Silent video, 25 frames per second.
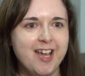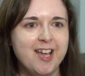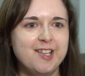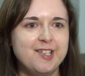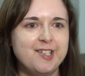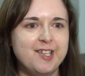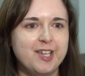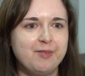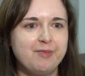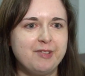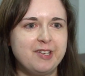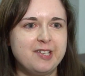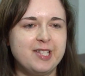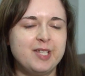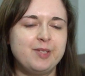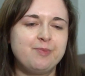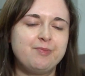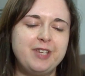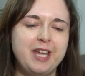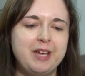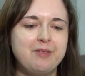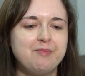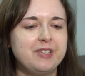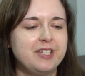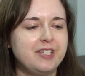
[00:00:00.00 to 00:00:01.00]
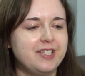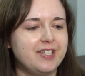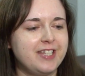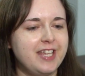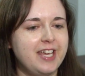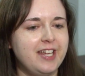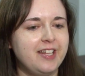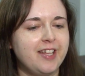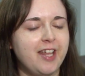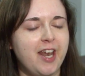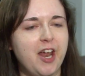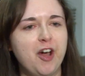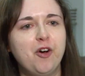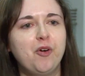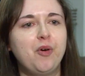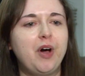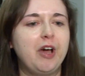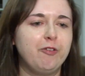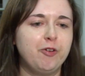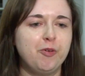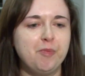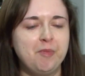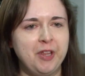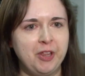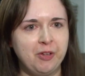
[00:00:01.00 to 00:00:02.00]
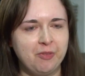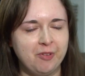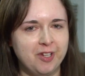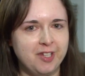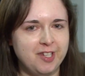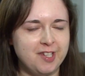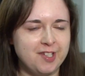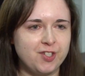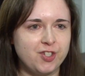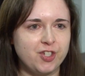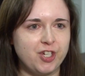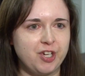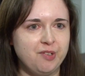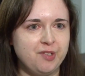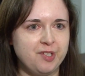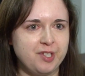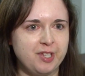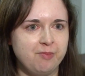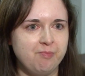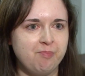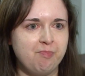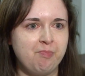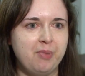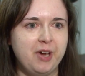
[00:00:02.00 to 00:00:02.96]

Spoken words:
So because it's tempting to think that, oh, I won't be the one that's chosen,